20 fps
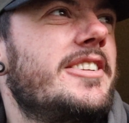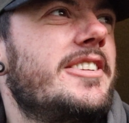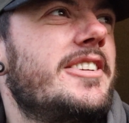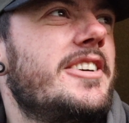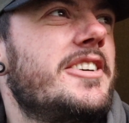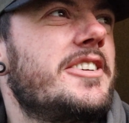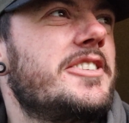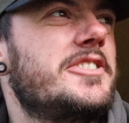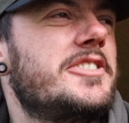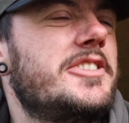
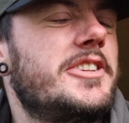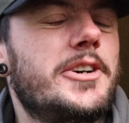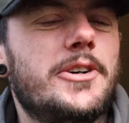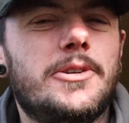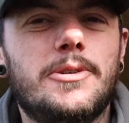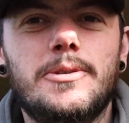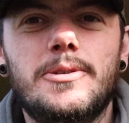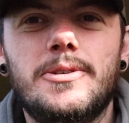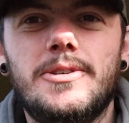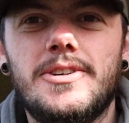There is
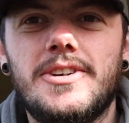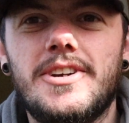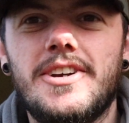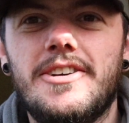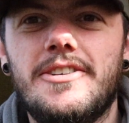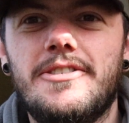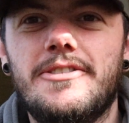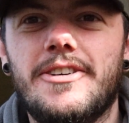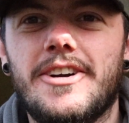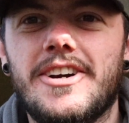still
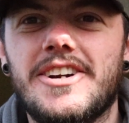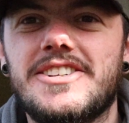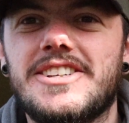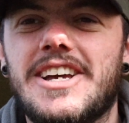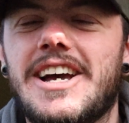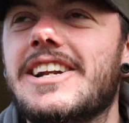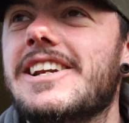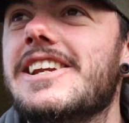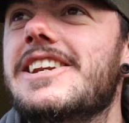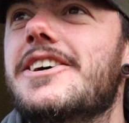very
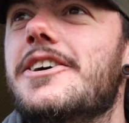sadly